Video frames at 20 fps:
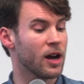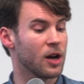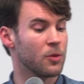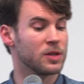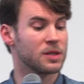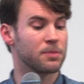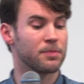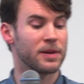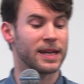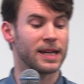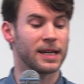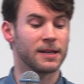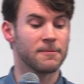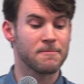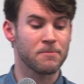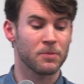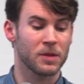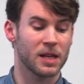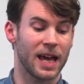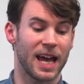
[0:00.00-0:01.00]
I was being
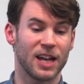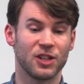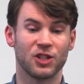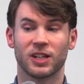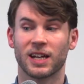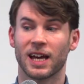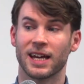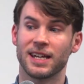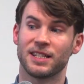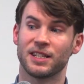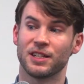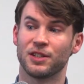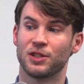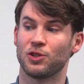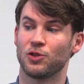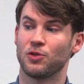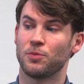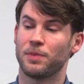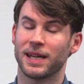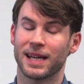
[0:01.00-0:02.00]
educated
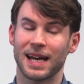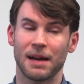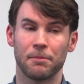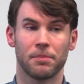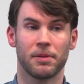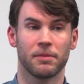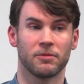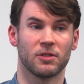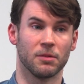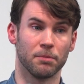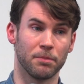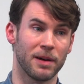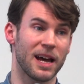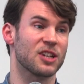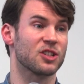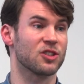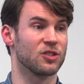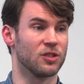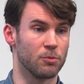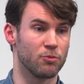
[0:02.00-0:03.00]
to be
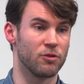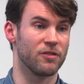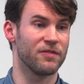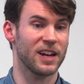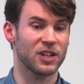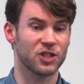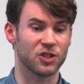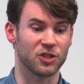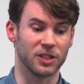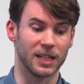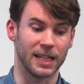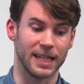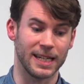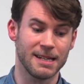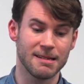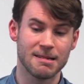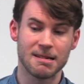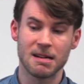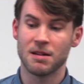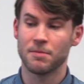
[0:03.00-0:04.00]
compassionate
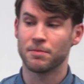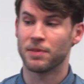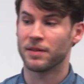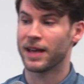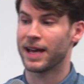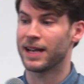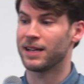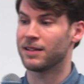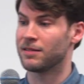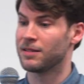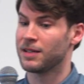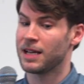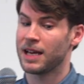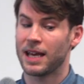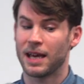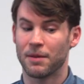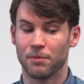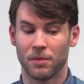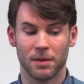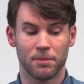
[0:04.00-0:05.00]
professionally, but then
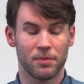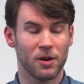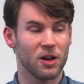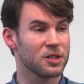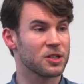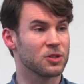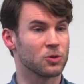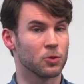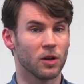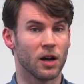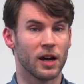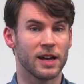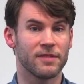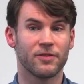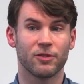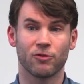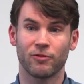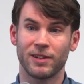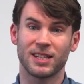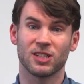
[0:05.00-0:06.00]
in my personal
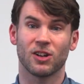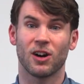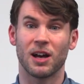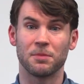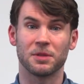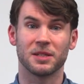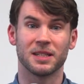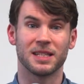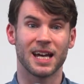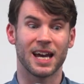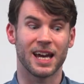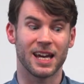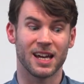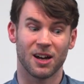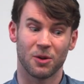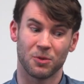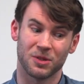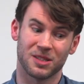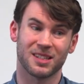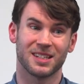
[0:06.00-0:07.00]
life, 3 times a day,
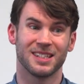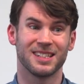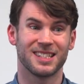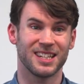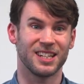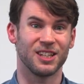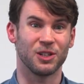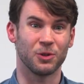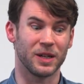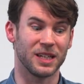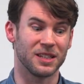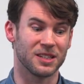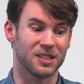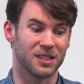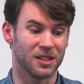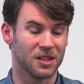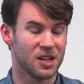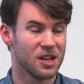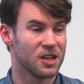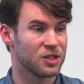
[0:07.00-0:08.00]
I was continuing
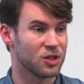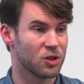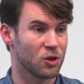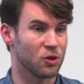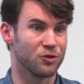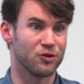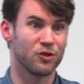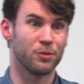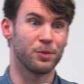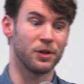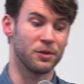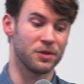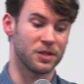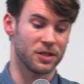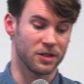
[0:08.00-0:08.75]
to contribute